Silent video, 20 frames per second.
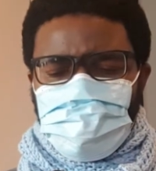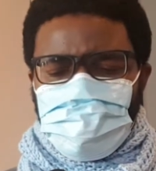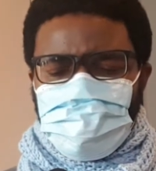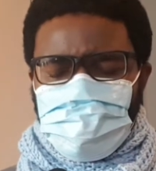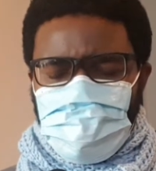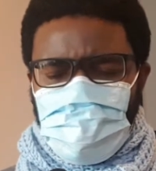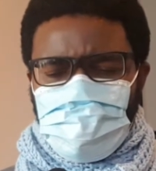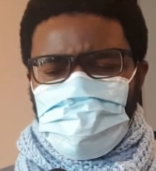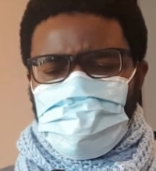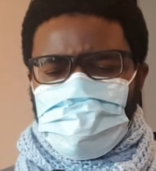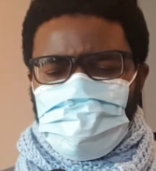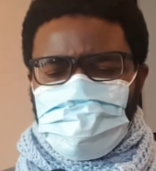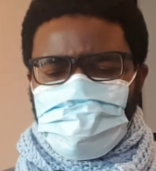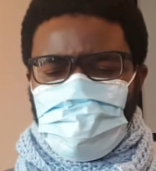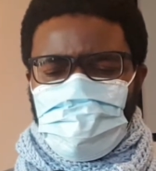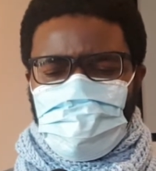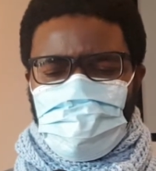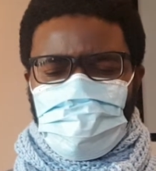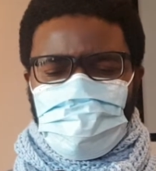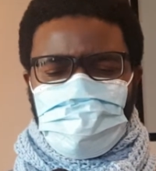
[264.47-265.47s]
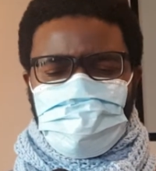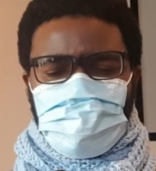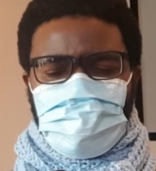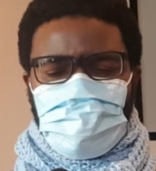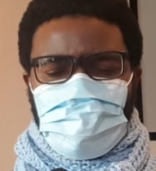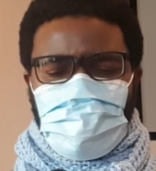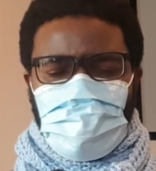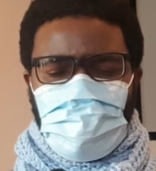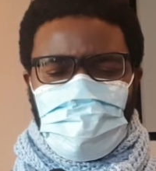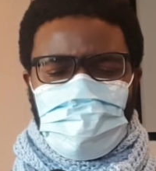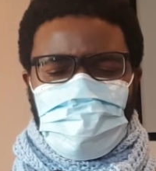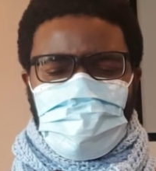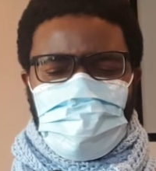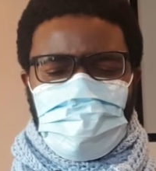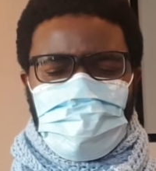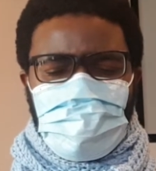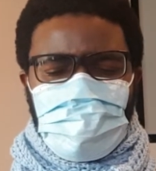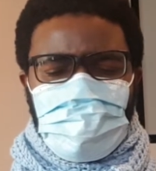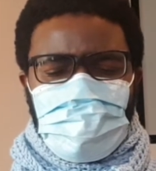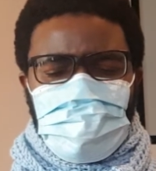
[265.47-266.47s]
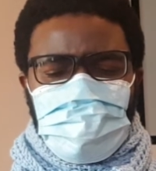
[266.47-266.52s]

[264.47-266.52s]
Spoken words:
various millennials in Canada,